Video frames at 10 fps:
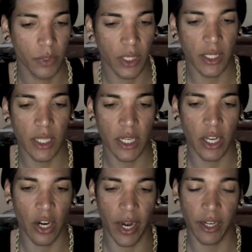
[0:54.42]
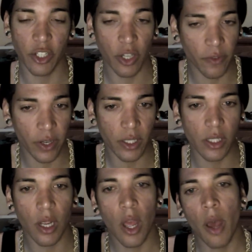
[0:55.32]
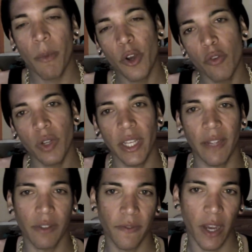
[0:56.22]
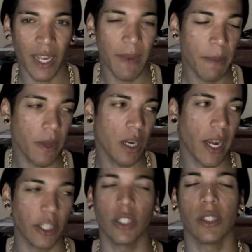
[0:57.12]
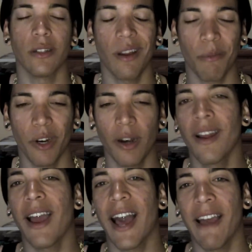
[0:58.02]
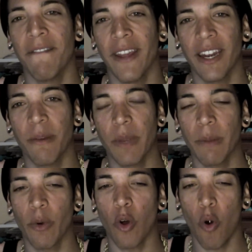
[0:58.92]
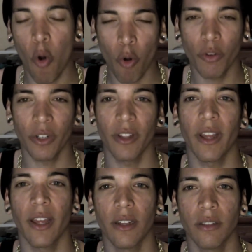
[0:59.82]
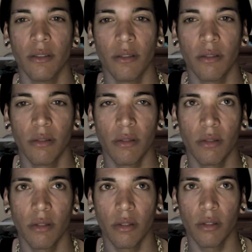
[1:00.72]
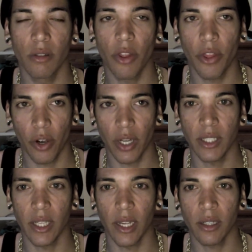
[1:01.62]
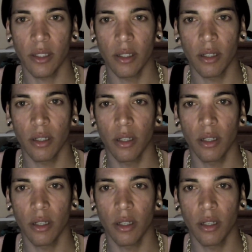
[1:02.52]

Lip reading: 16 year age difference, but who really gives a fuck? In my opinion, age is a number. I've dated people older than 36